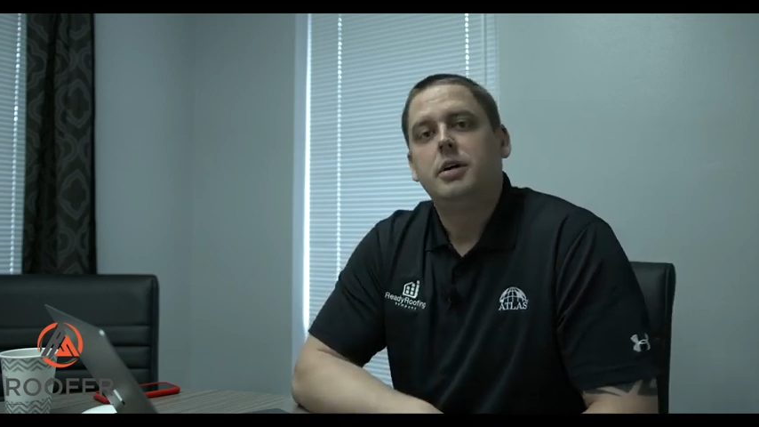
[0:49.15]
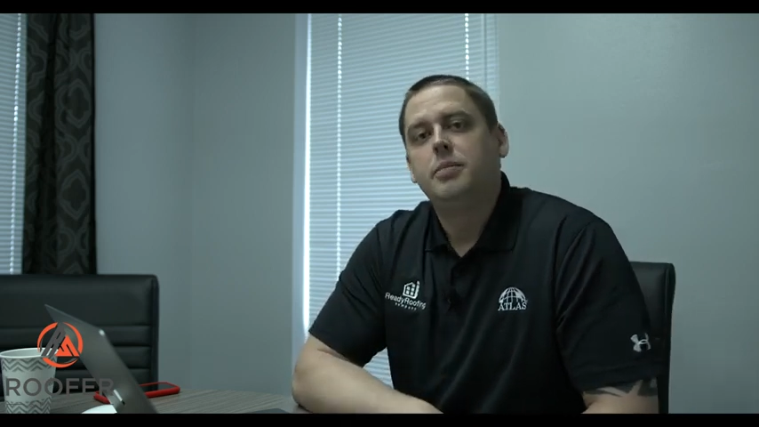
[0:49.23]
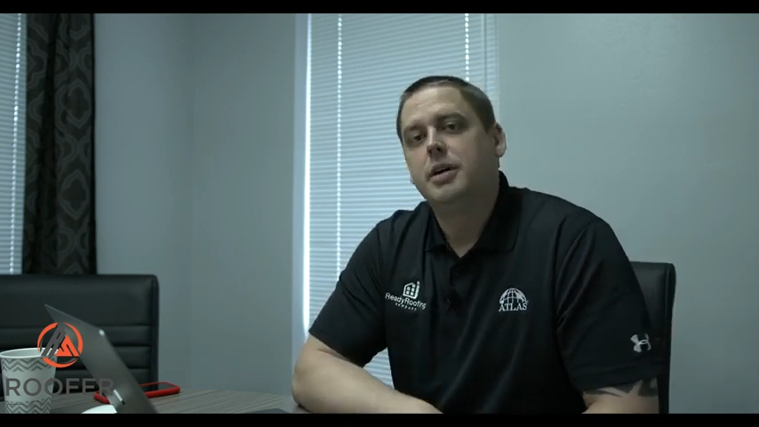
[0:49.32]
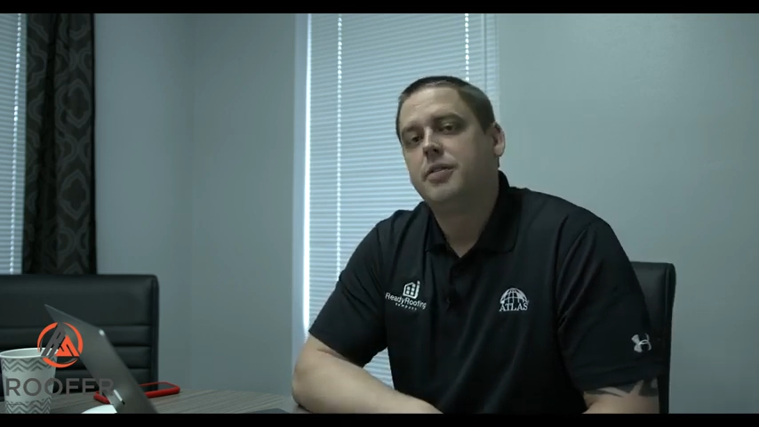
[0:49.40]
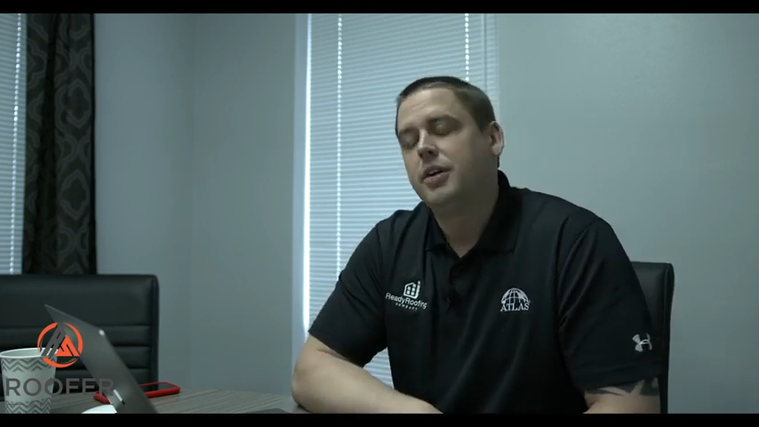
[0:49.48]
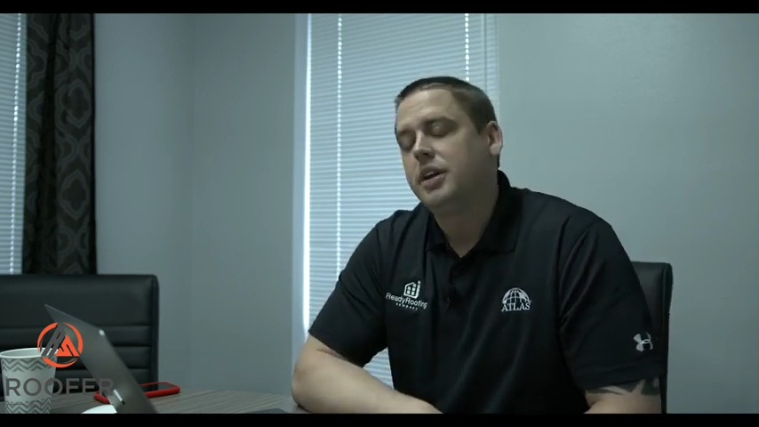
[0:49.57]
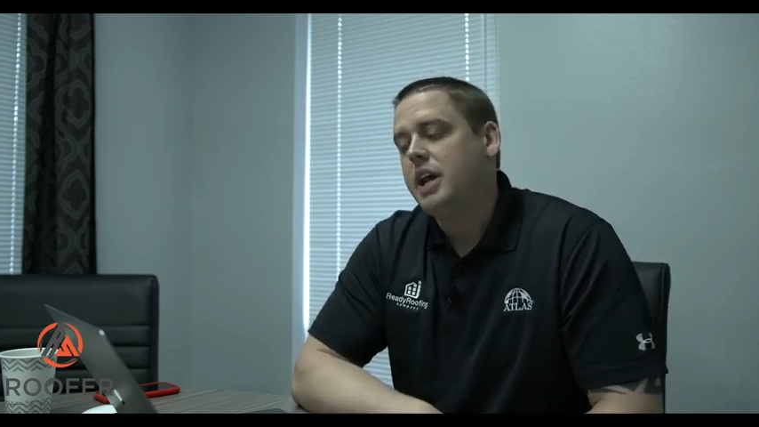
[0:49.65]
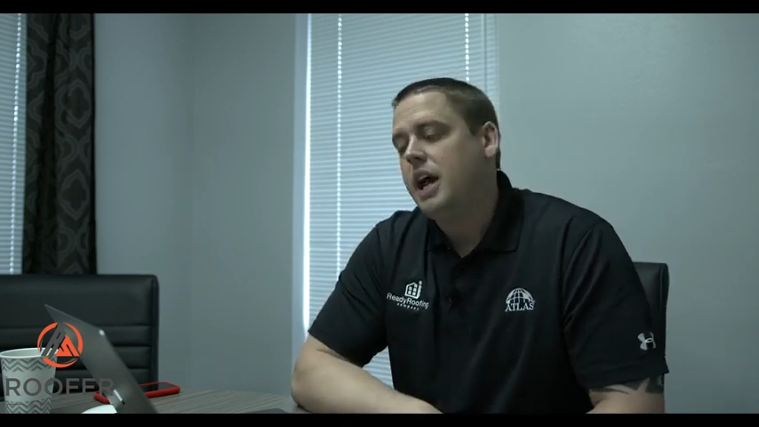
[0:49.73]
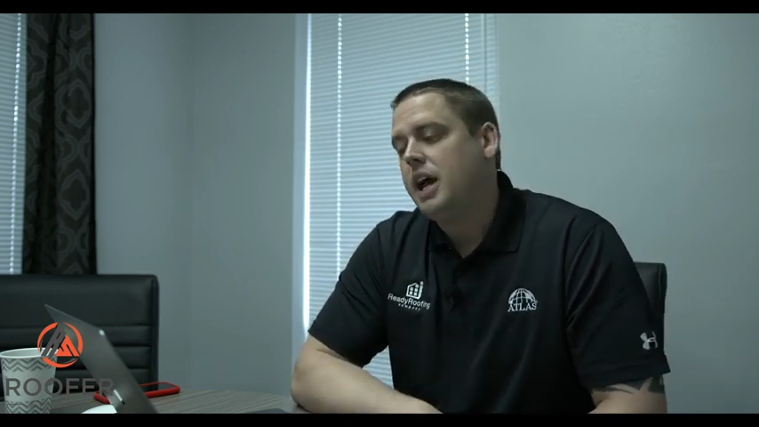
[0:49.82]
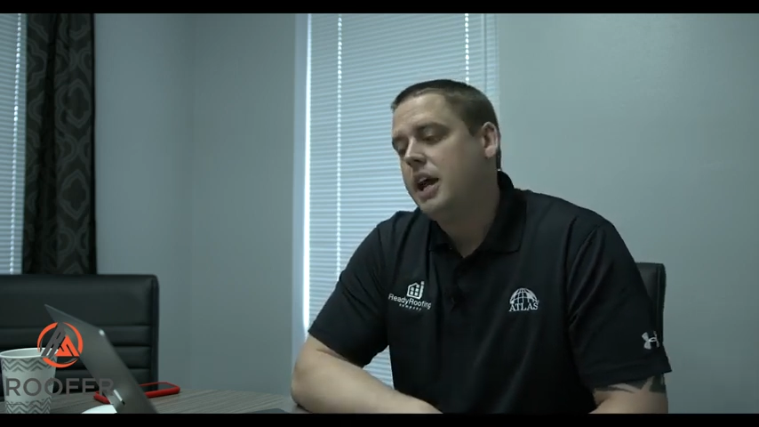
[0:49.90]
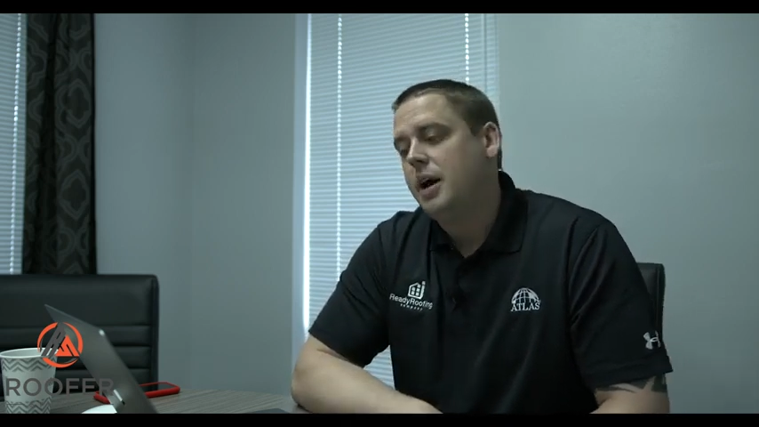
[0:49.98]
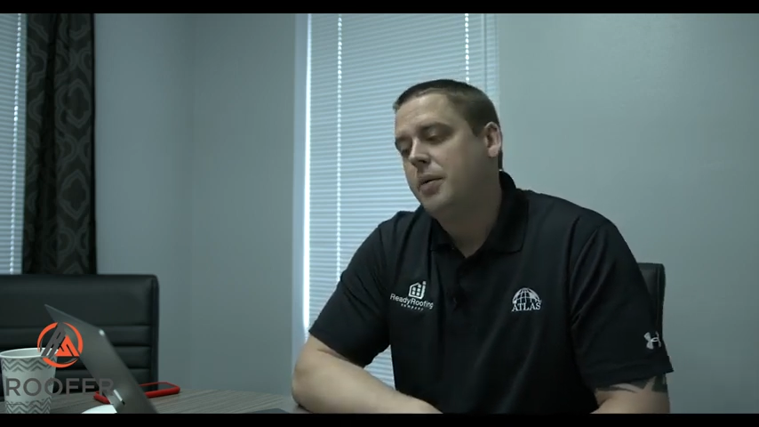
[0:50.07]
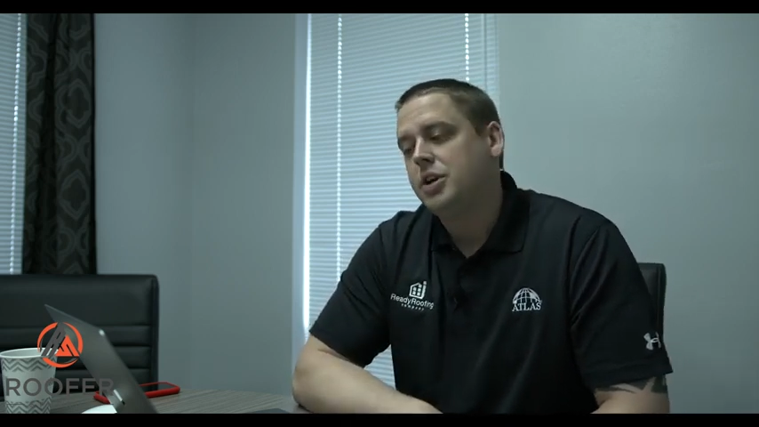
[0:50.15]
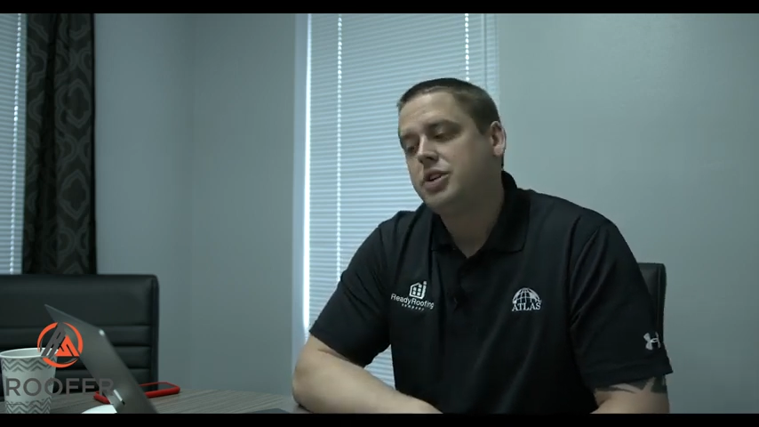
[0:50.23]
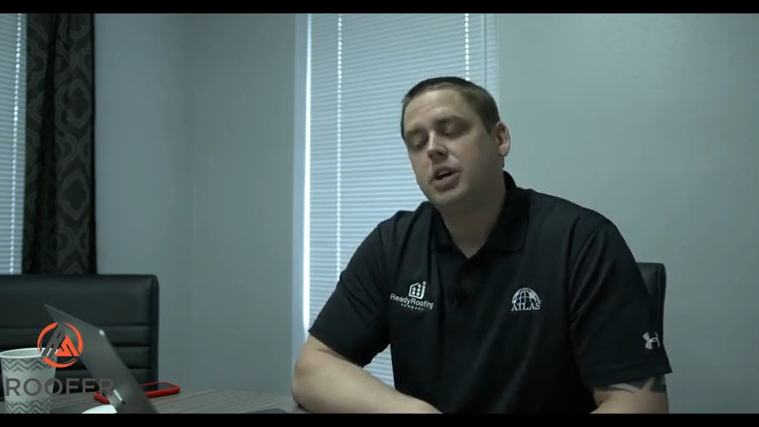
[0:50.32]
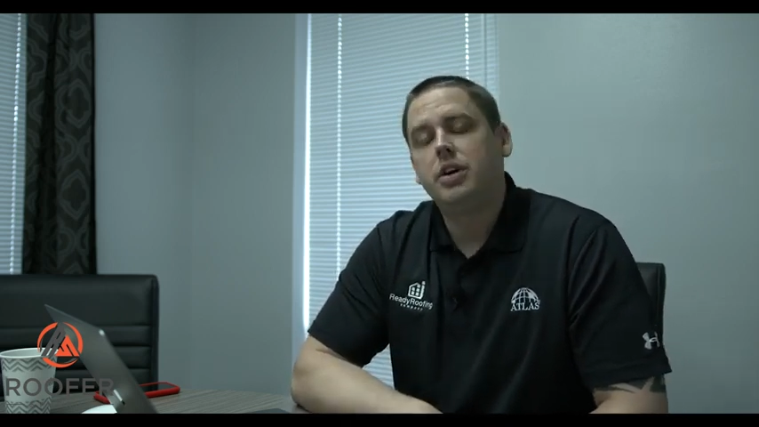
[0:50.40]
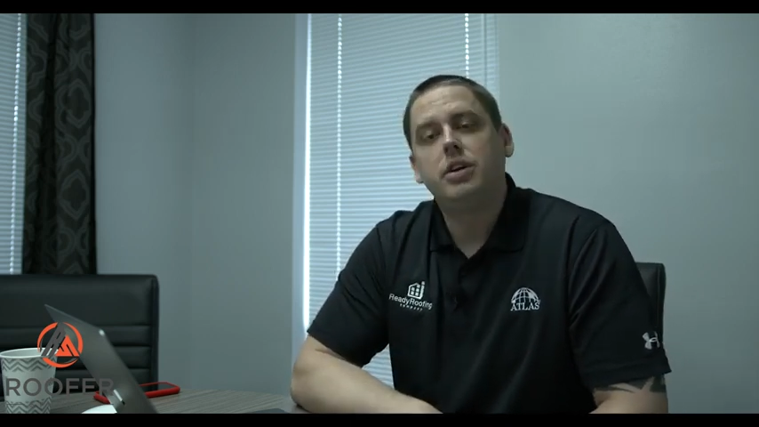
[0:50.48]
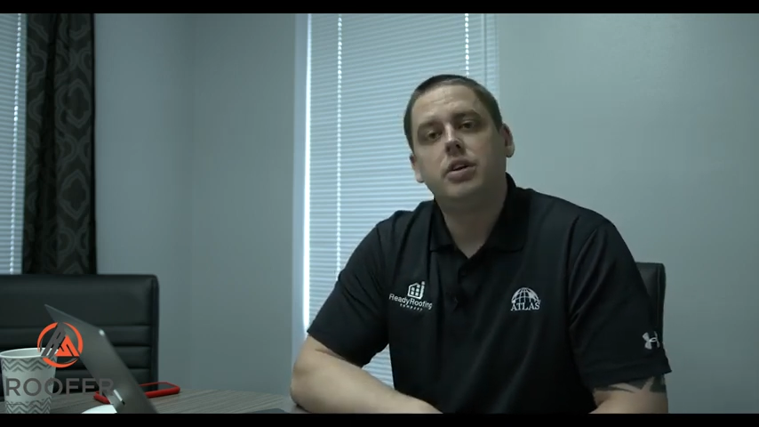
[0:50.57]
But for today, I want to
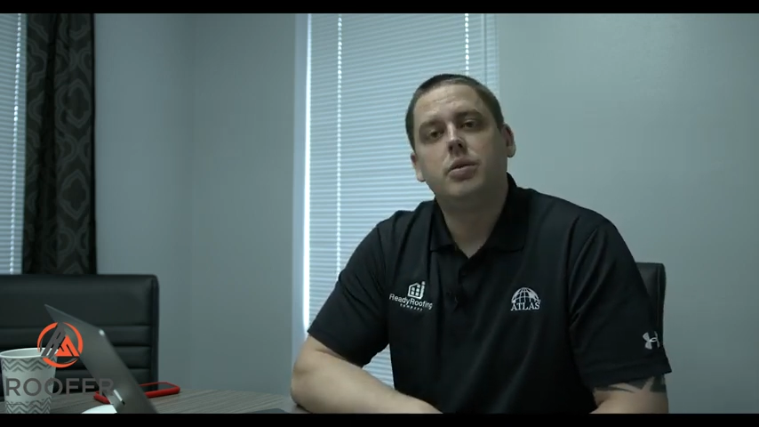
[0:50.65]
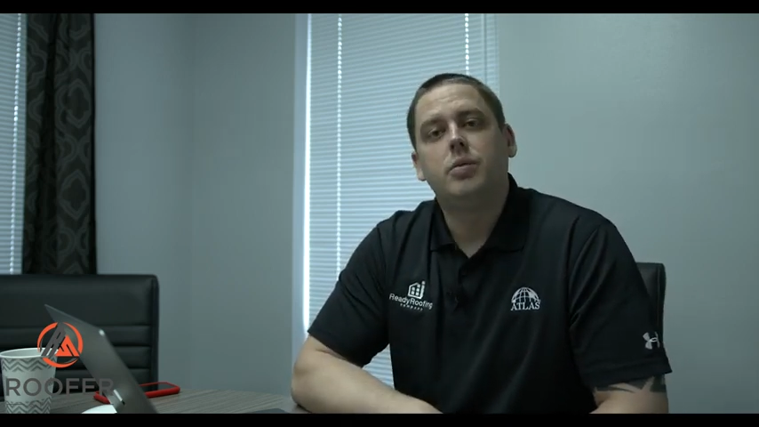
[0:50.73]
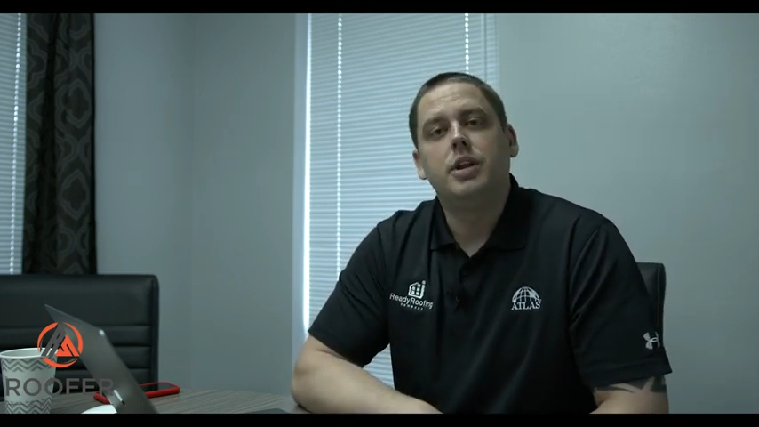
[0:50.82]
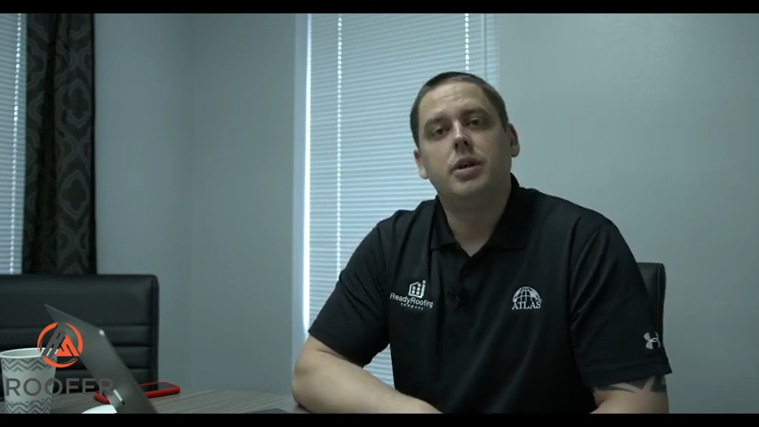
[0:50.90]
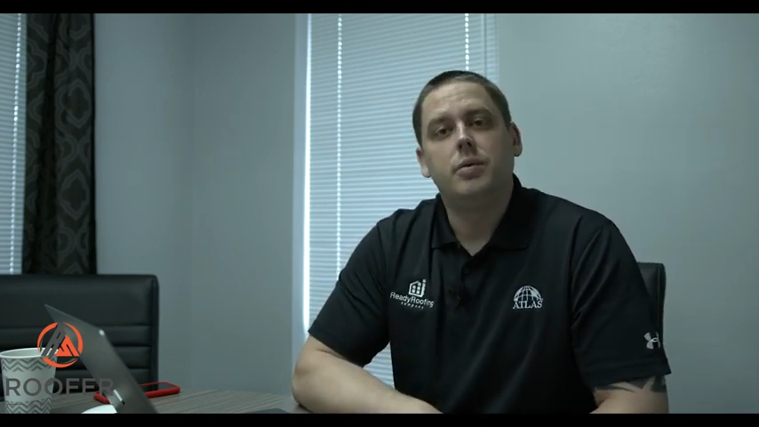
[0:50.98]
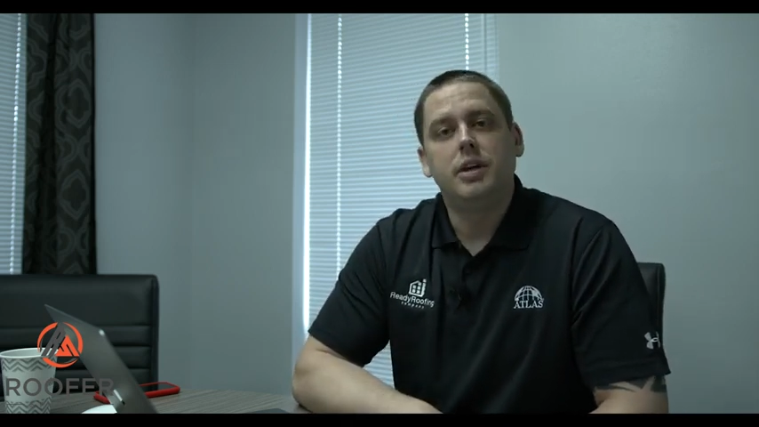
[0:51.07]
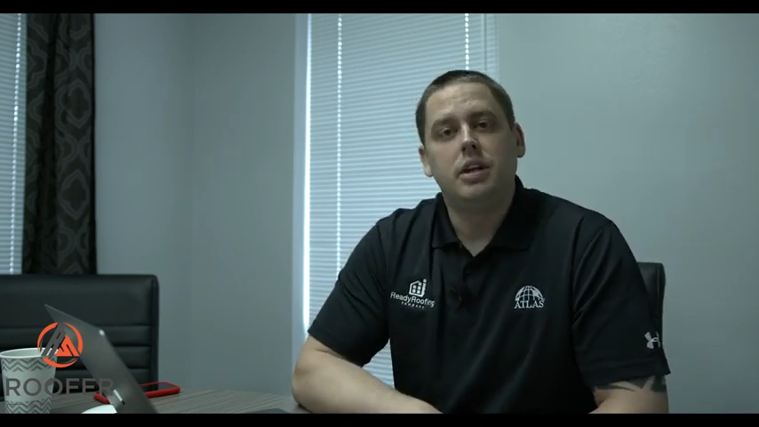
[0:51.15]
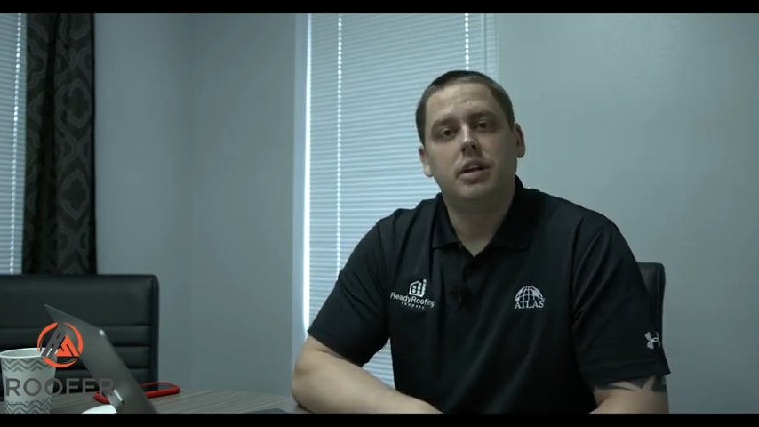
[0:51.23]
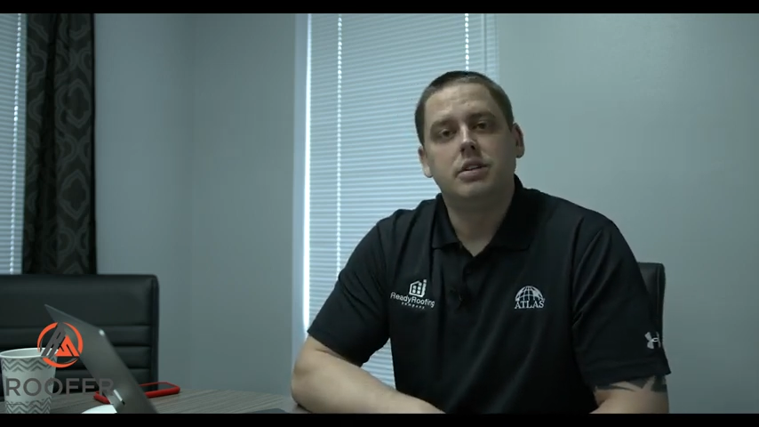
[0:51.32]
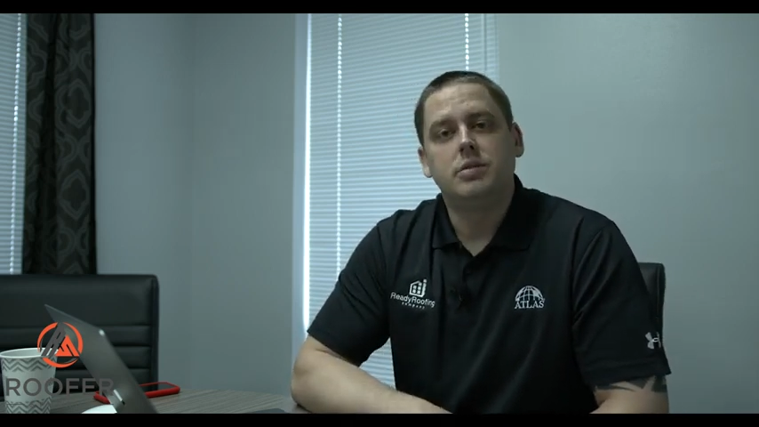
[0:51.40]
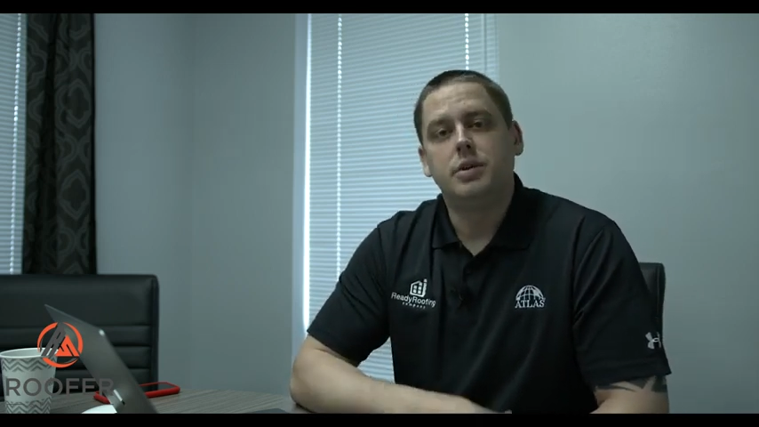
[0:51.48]
show you the one that we use.